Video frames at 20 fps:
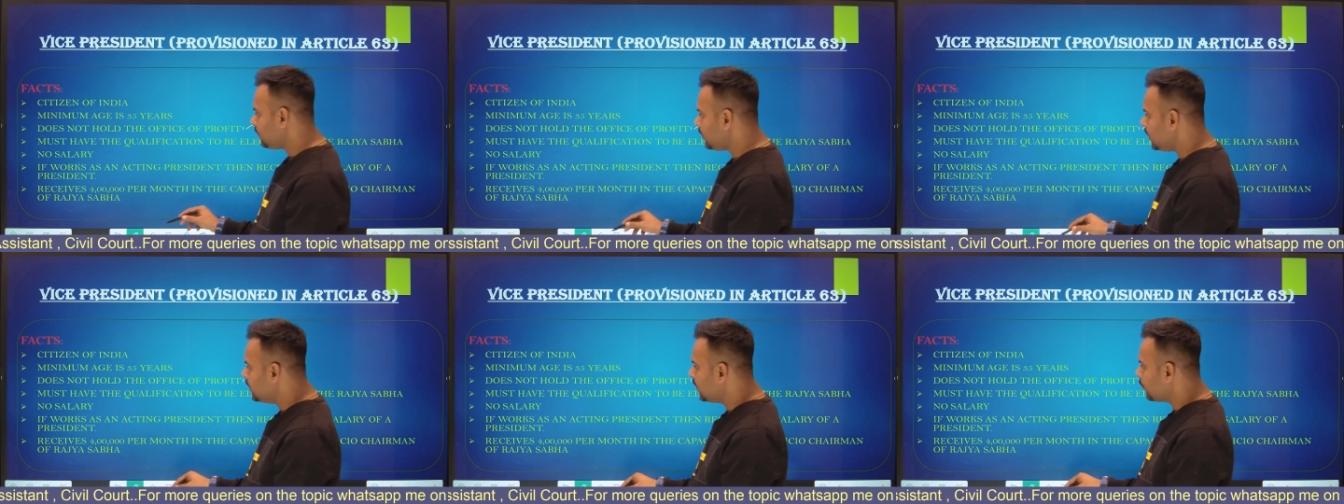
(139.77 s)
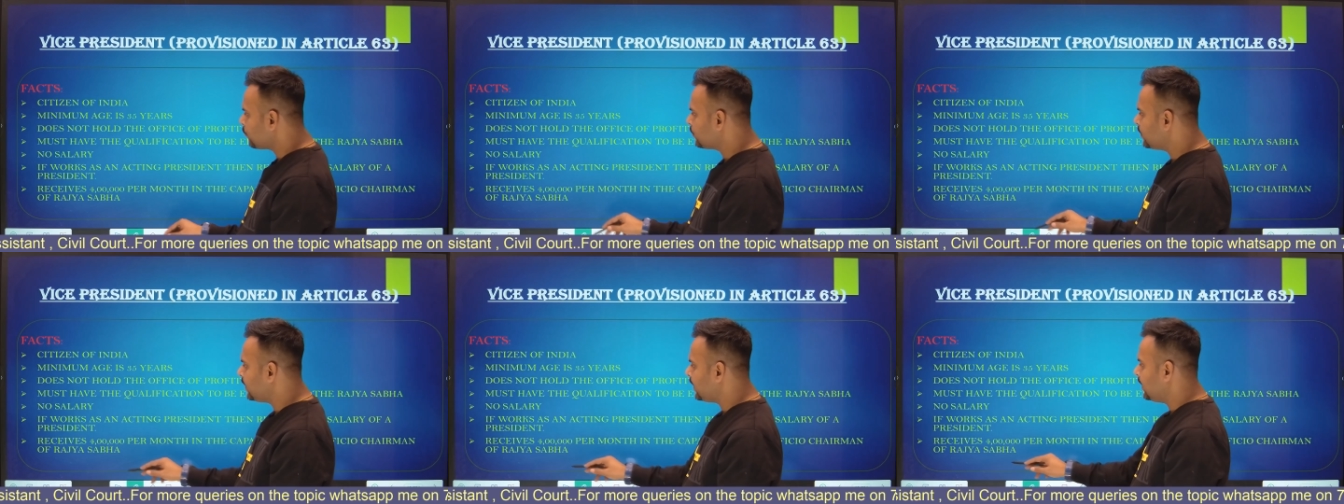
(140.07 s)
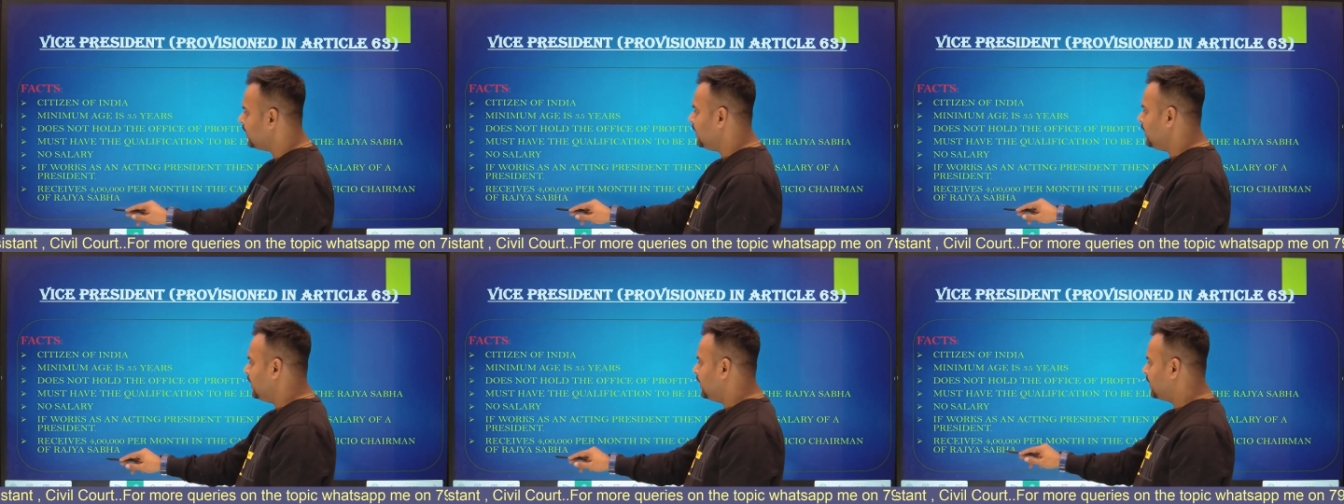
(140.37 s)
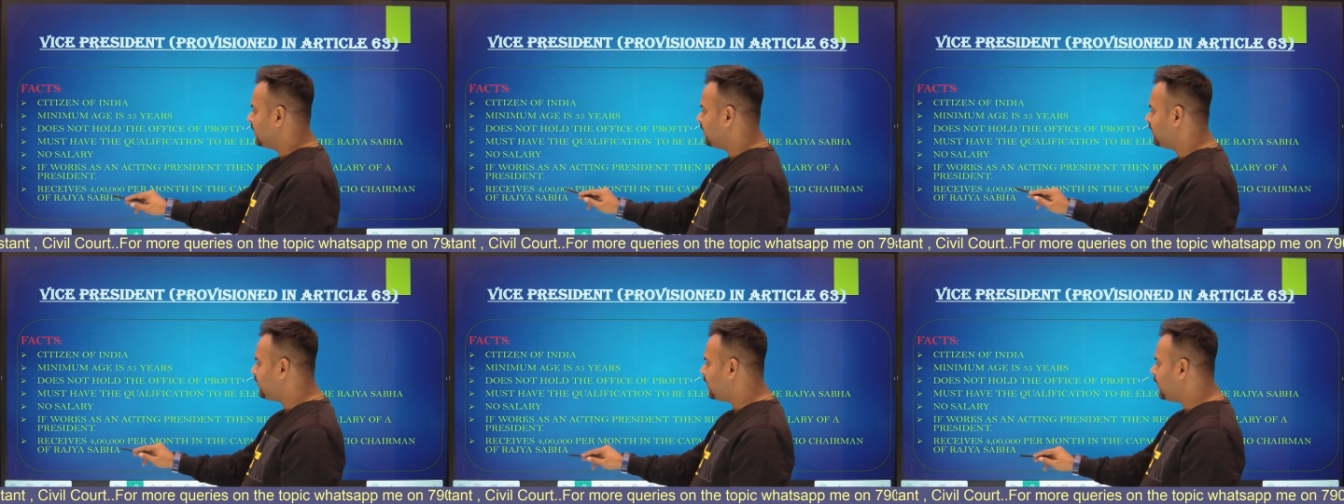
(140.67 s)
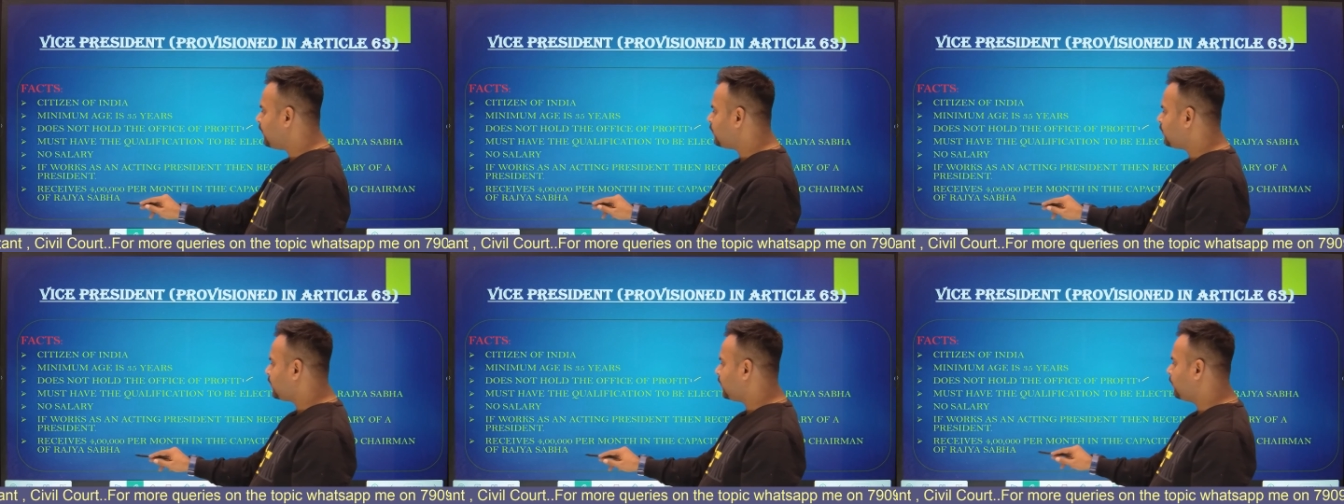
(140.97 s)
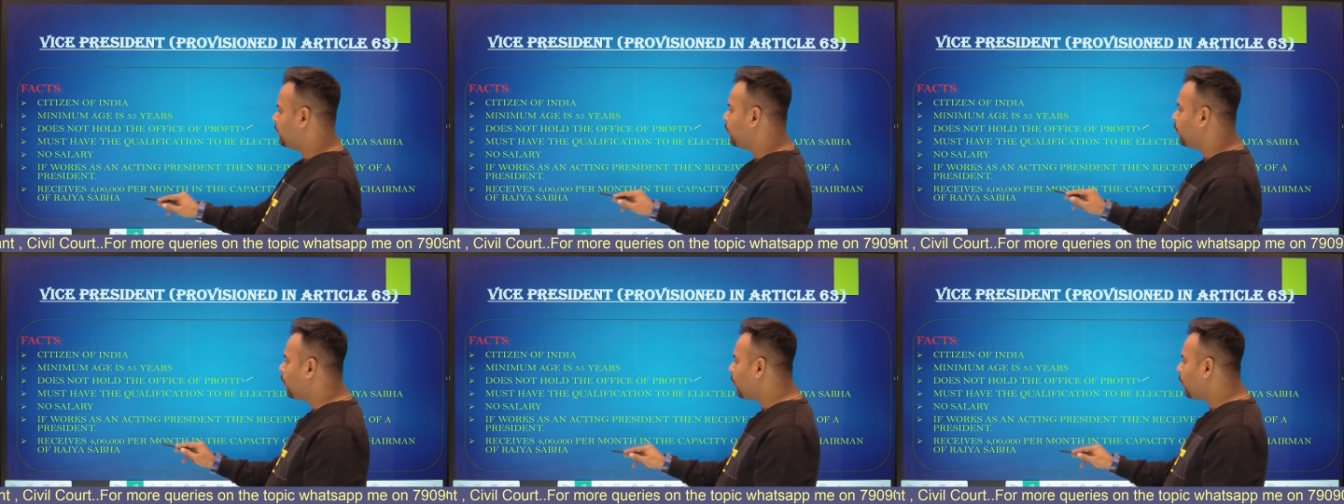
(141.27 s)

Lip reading: Now see, receives 4